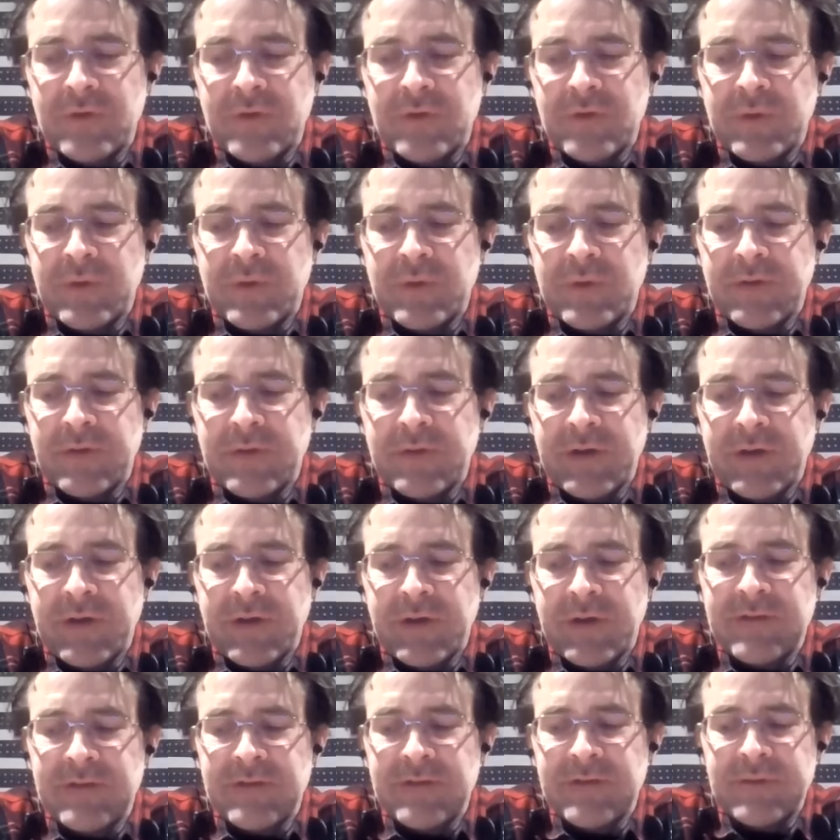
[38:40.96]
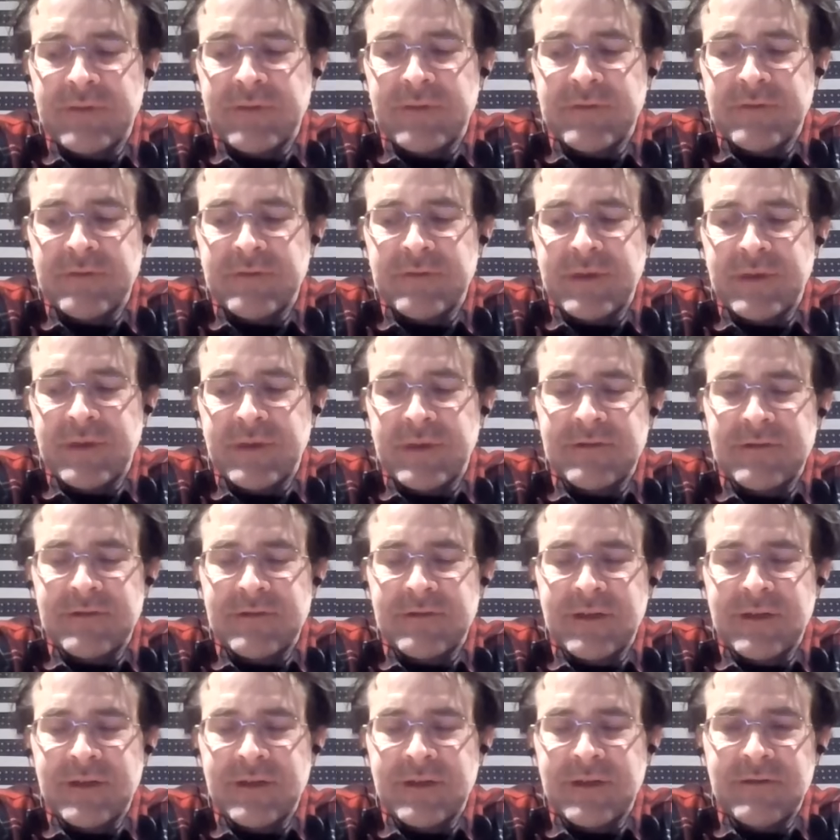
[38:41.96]
one can find exceptions, but that's a
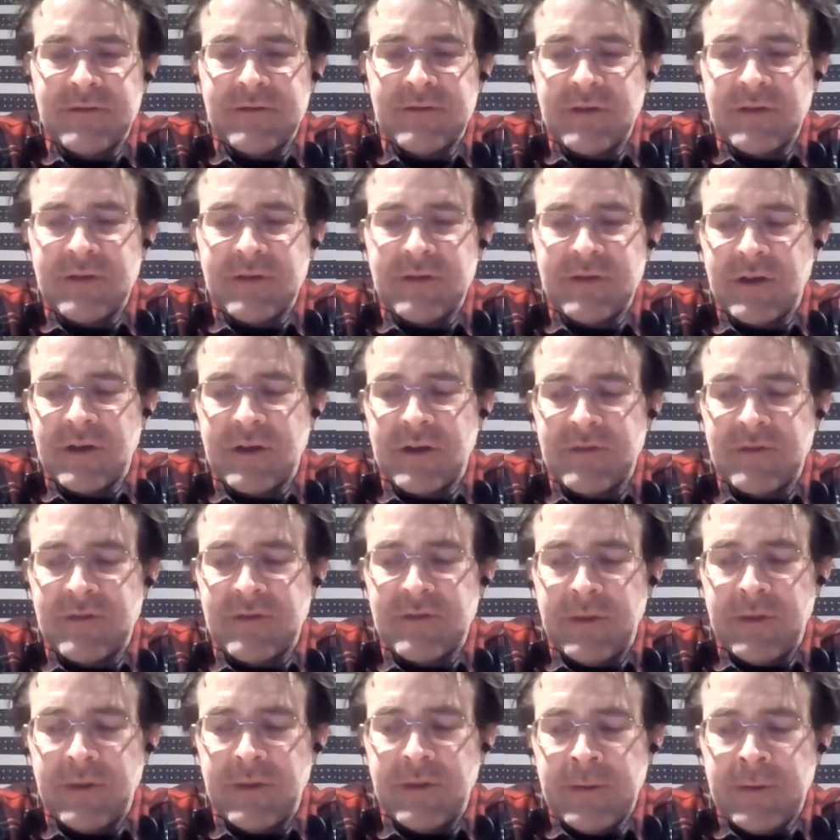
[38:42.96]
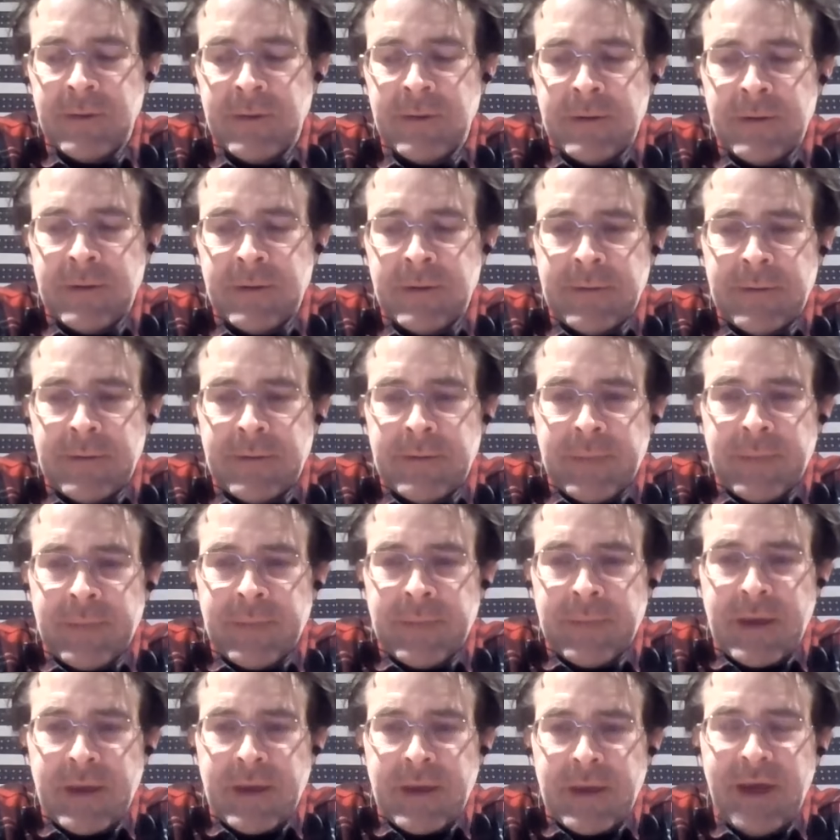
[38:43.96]
tendency that I see.
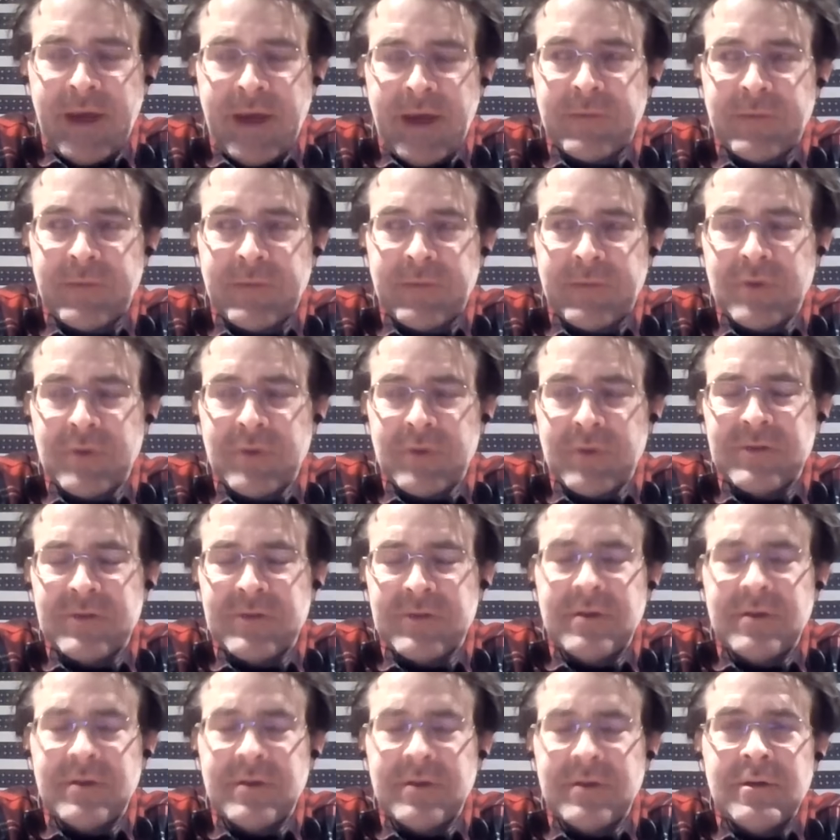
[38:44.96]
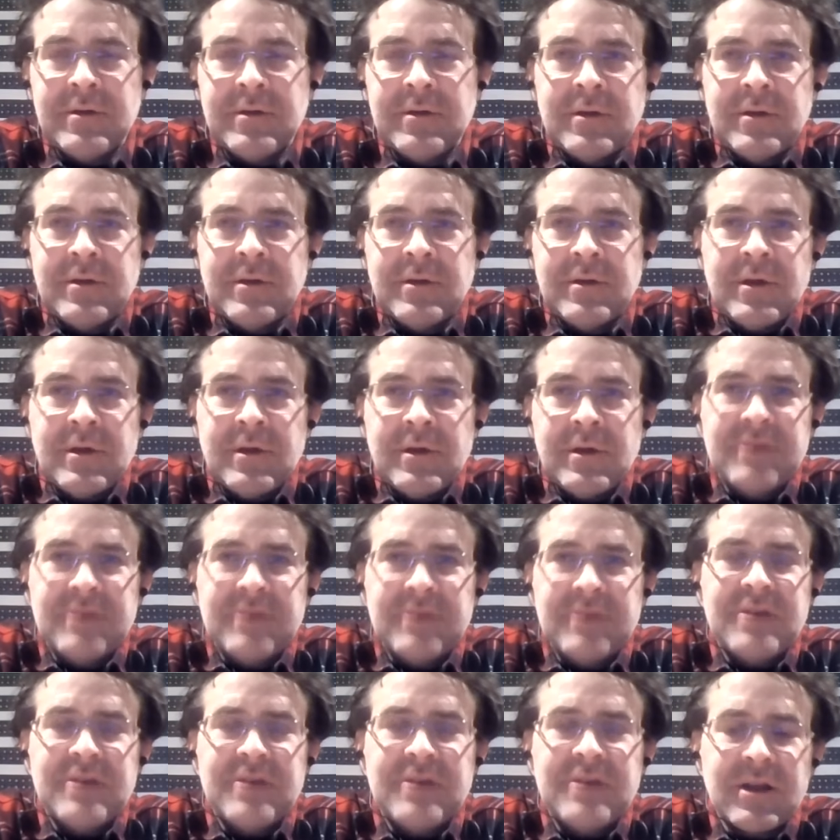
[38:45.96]
As a person,
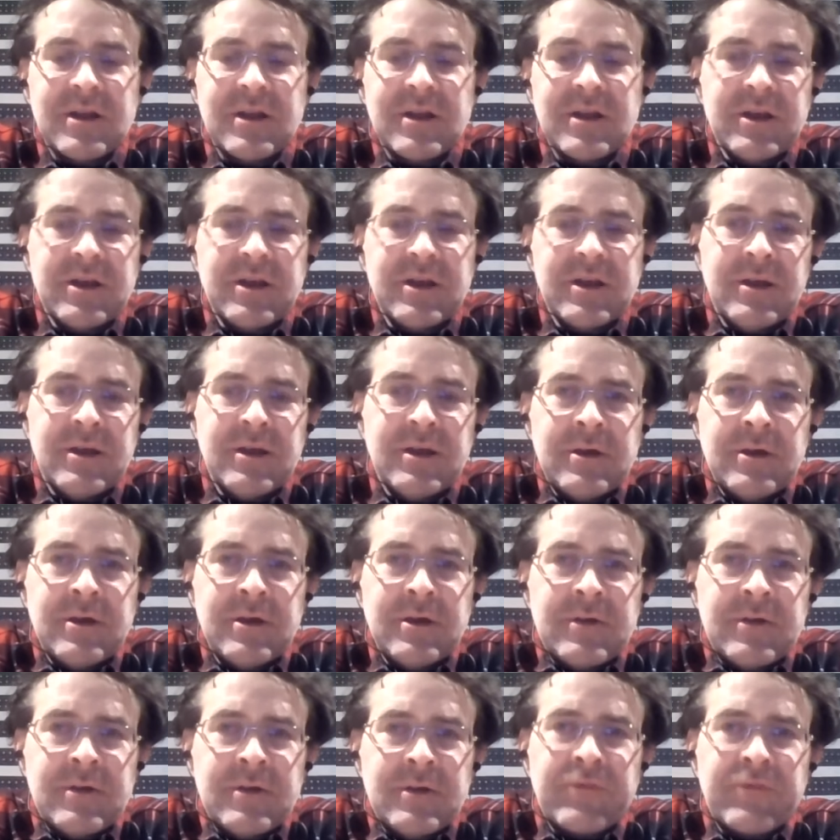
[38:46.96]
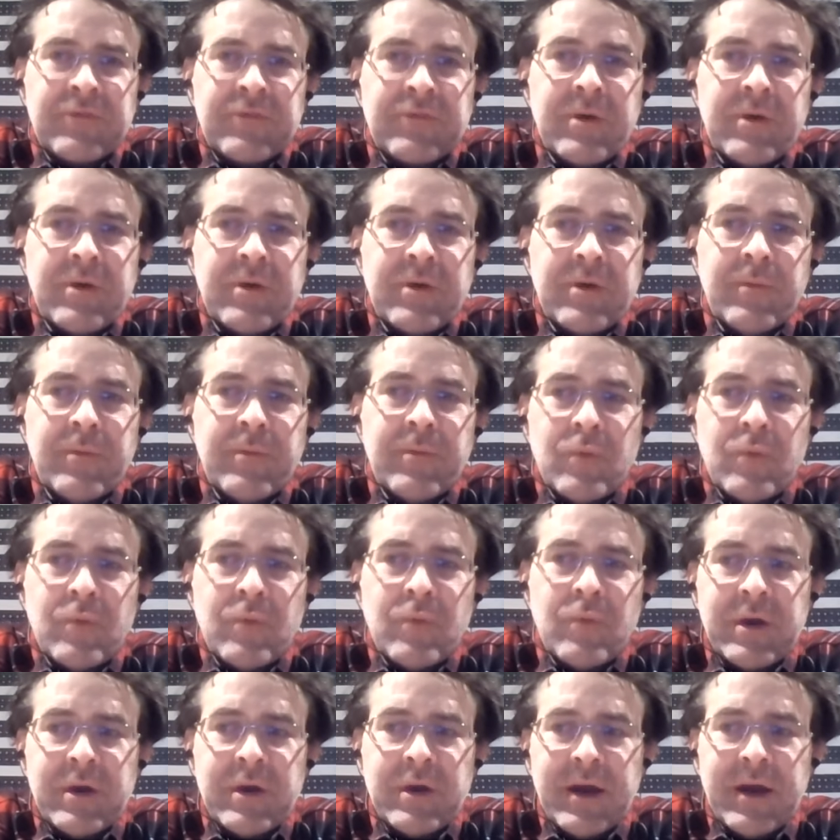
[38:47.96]
incidentally, from what
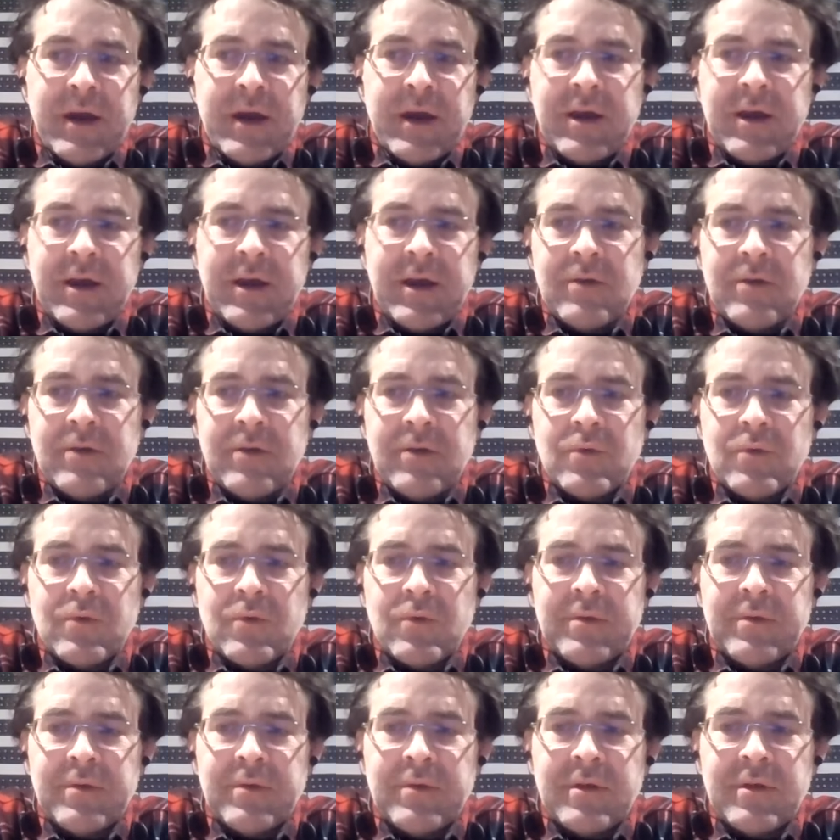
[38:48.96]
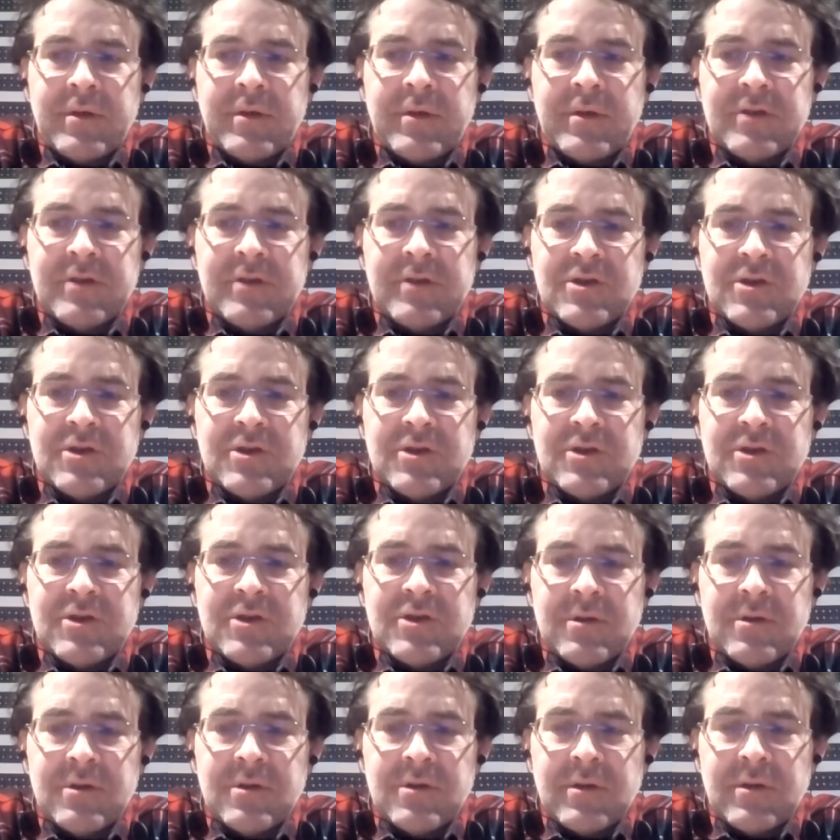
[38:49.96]
I would be considered,
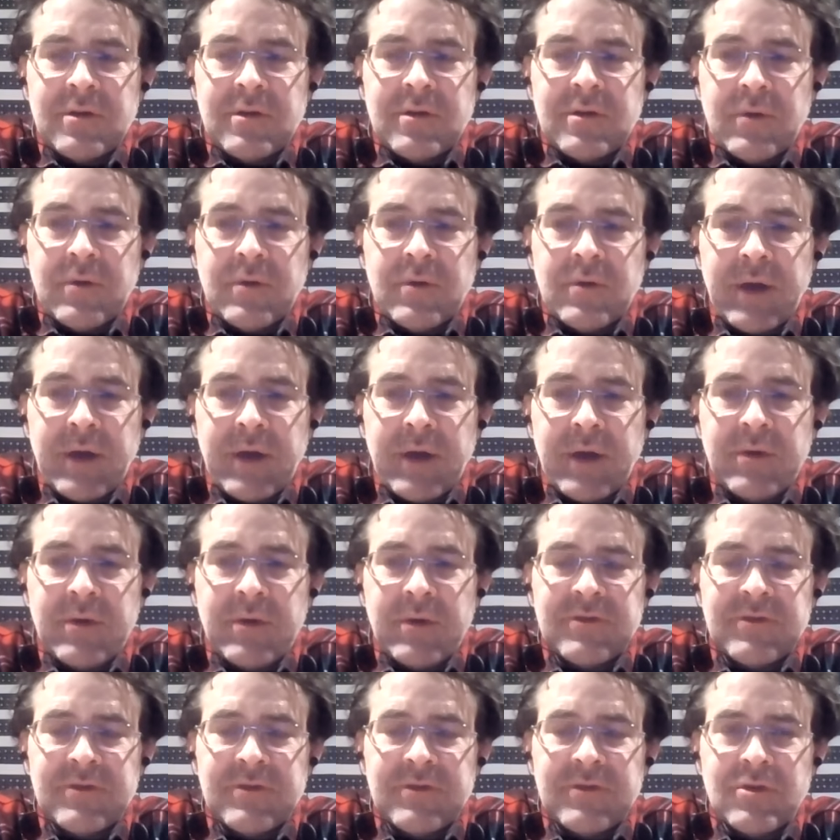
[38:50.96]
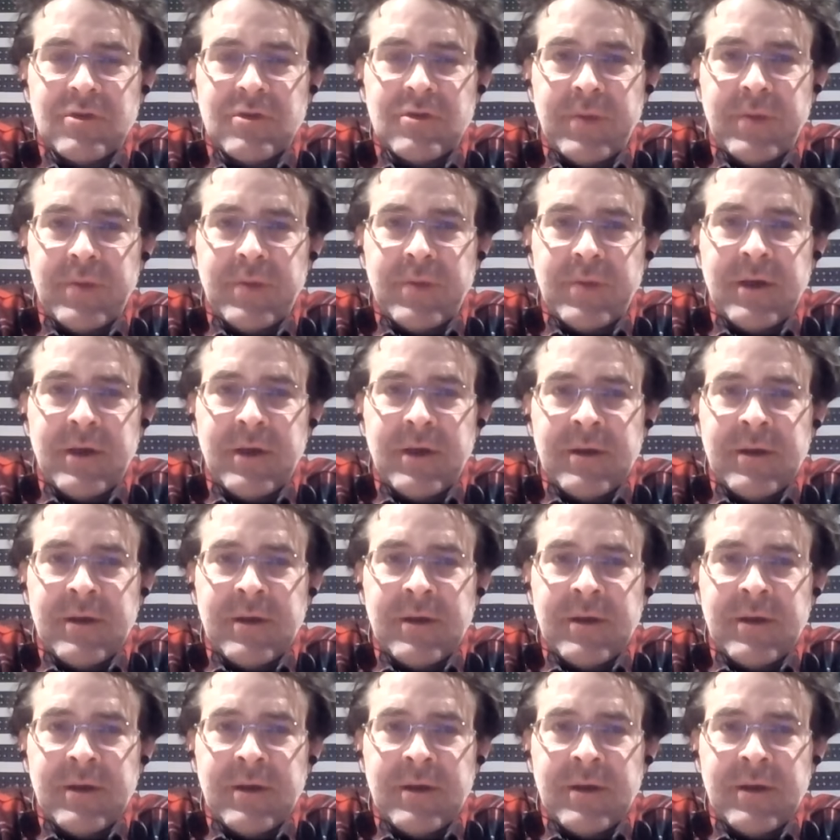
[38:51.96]
or what I would consider to be,